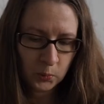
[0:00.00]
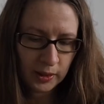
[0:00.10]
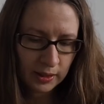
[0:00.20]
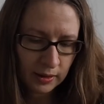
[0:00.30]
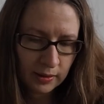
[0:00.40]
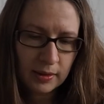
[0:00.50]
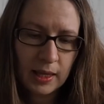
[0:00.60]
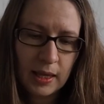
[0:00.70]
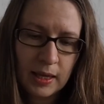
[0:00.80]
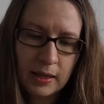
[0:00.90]
with
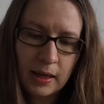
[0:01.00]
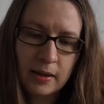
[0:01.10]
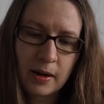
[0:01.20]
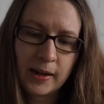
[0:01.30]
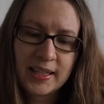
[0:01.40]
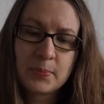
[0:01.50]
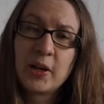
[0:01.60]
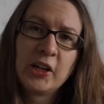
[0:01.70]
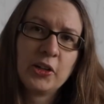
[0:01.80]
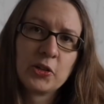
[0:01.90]
Ike Yarn's
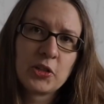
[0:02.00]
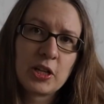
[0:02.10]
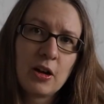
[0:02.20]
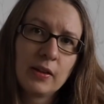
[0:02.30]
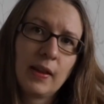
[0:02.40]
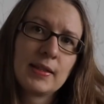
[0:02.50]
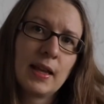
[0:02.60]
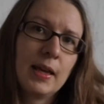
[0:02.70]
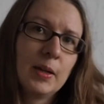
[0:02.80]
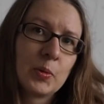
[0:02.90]
merino sock. That's
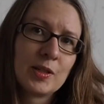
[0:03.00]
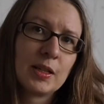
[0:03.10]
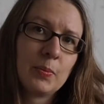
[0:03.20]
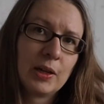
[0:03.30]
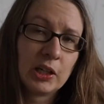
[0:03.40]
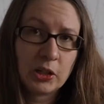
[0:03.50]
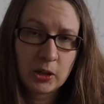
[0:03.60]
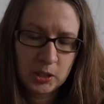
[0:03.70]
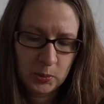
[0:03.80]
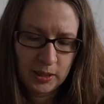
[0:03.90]
80% merino
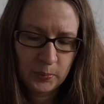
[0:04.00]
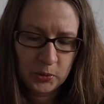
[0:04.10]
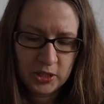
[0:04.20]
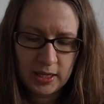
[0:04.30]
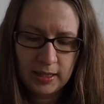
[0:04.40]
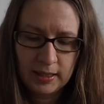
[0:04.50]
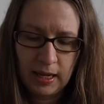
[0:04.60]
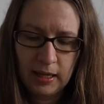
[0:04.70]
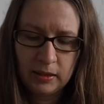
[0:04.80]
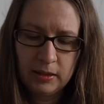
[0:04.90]
and 20%
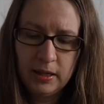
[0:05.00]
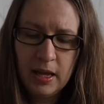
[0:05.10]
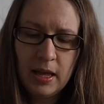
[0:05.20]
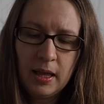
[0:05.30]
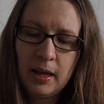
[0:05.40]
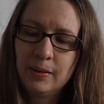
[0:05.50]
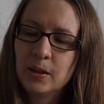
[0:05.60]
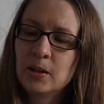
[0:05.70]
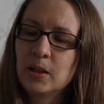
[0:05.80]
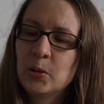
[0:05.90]
nylon, and the
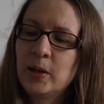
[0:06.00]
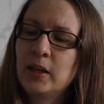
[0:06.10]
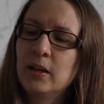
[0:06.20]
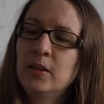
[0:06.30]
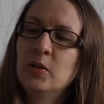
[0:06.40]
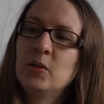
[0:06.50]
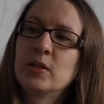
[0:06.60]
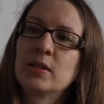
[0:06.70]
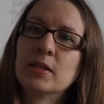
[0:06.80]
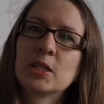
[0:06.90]
colorway I
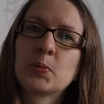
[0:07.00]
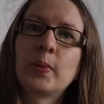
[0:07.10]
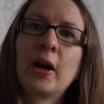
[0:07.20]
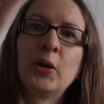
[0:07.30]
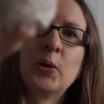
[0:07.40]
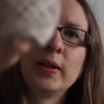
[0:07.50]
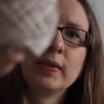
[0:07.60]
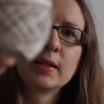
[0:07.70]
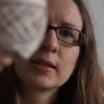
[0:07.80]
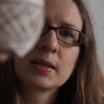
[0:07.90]
used is Sparrow,
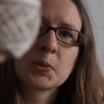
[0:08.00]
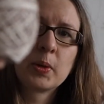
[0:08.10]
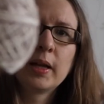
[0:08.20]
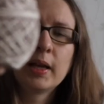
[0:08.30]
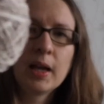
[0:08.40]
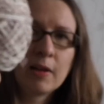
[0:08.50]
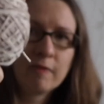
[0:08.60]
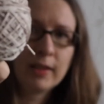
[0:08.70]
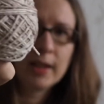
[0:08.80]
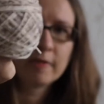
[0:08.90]
and this is what I have
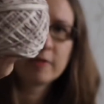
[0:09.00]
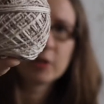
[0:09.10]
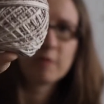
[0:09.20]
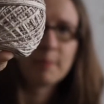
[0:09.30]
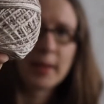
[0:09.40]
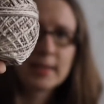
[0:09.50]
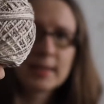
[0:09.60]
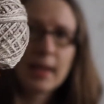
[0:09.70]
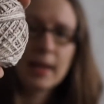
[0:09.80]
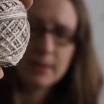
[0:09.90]
left of my
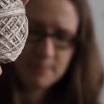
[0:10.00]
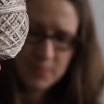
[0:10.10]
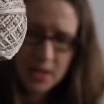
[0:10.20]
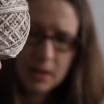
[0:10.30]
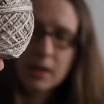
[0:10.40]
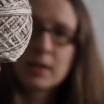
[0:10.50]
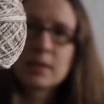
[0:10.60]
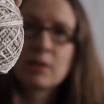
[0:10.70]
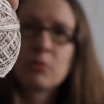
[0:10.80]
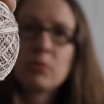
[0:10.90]
skein.
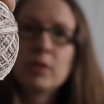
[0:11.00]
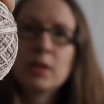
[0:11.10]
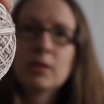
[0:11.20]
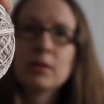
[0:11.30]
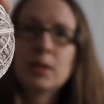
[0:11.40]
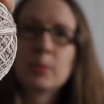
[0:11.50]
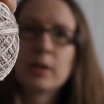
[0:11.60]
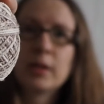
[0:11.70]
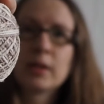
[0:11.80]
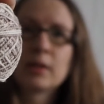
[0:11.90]
It's a really
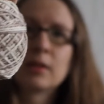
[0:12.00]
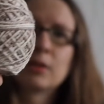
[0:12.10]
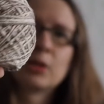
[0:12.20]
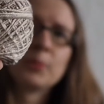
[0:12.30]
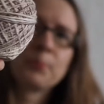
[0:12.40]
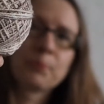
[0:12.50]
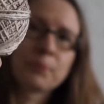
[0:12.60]
pretty color,